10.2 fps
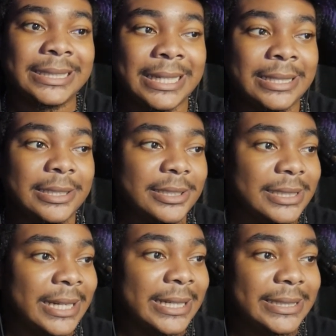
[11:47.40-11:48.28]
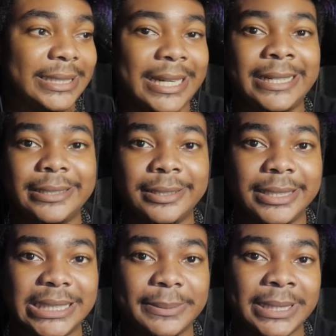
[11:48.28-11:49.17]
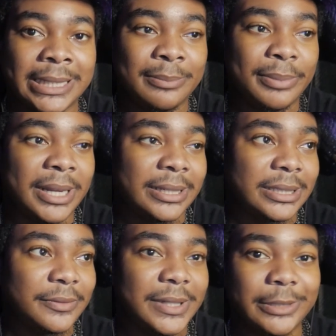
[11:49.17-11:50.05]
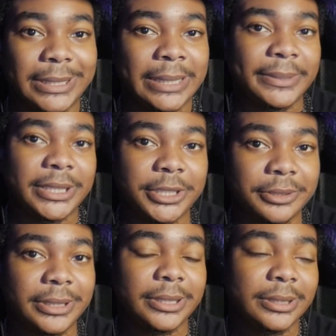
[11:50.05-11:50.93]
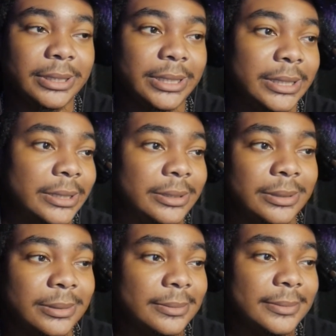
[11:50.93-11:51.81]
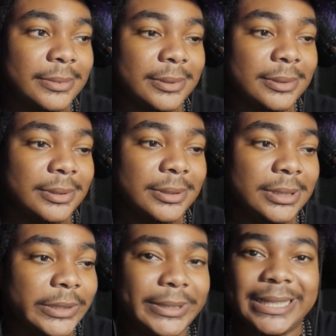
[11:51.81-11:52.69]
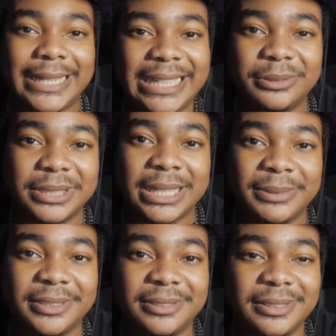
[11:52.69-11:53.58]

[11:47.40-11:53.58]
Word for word: at the end of the day, they at least made an impact in the video game industry, and you can't hate on that, bro.